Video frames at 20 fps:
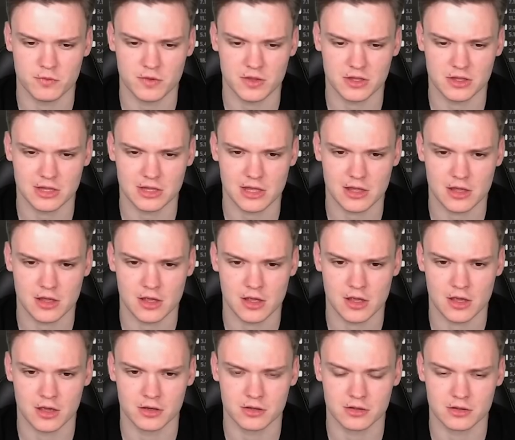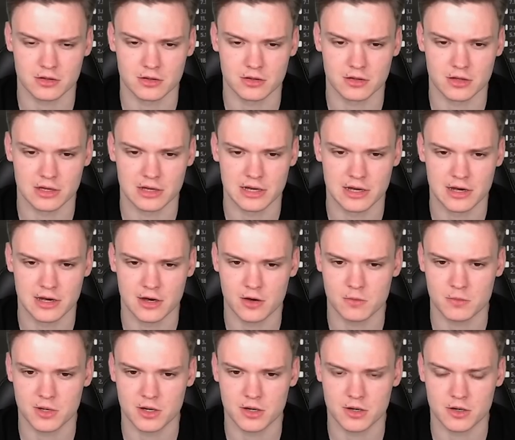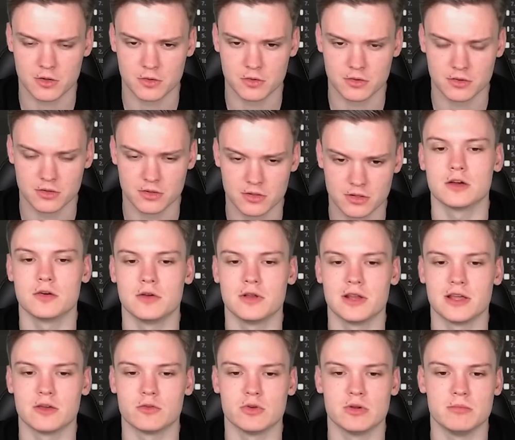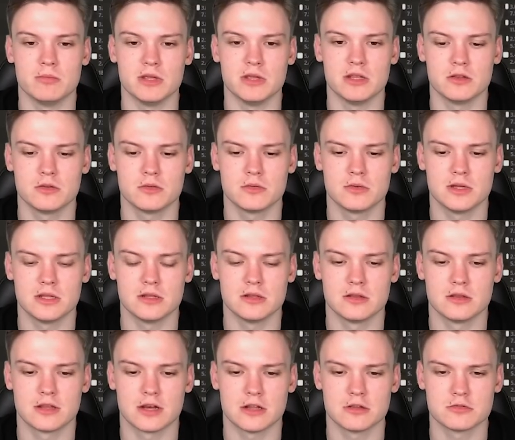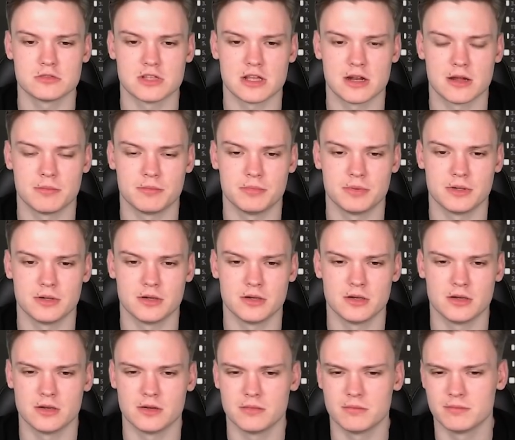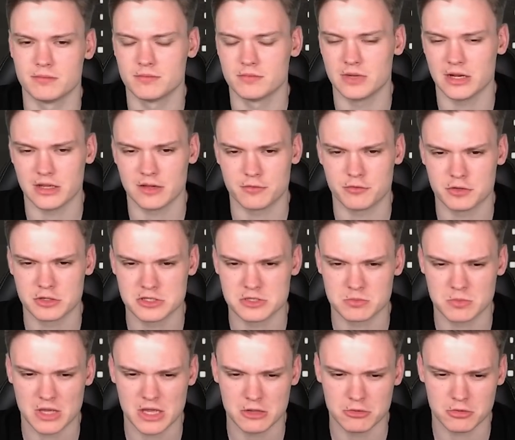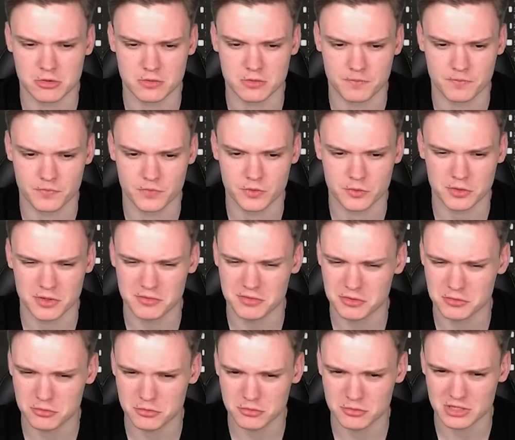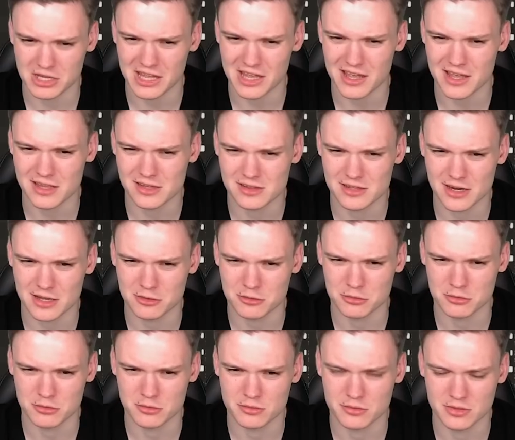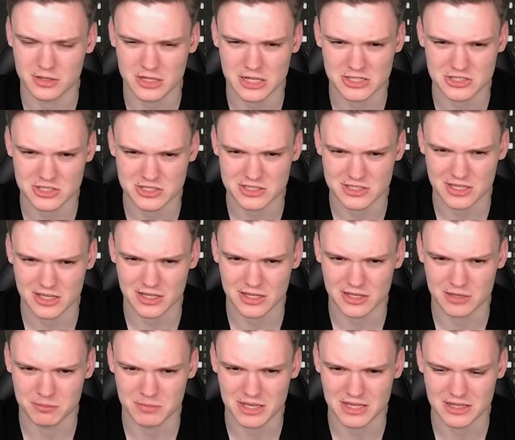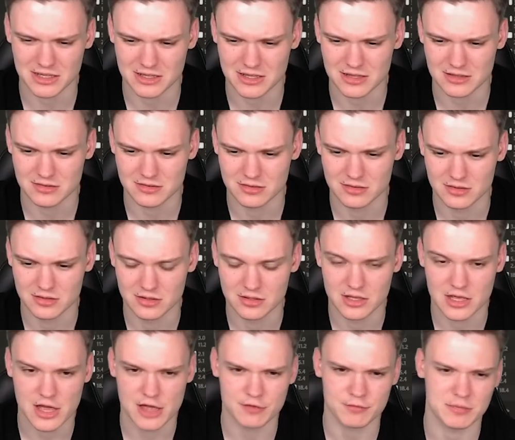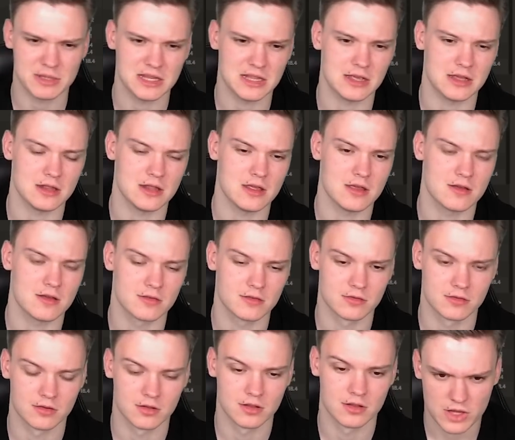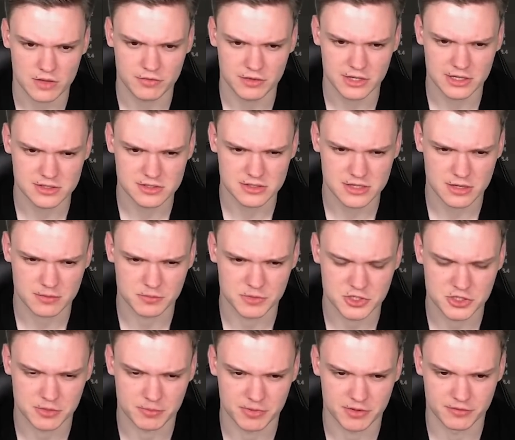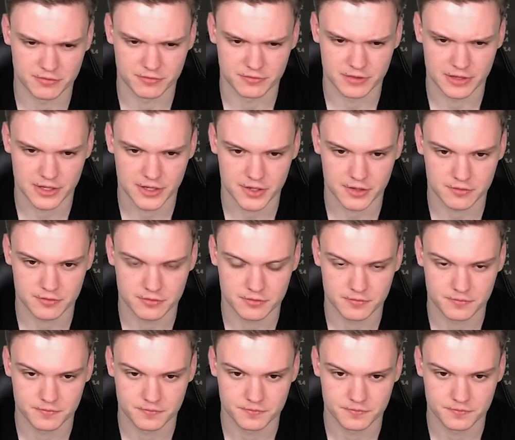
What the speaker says: thinking, how about going like Queen B2 and try to set up like a forced mate, or could even do Rook D8, try to catch his king in a mating net. I have many ideas. I think I'll start Bishop F5.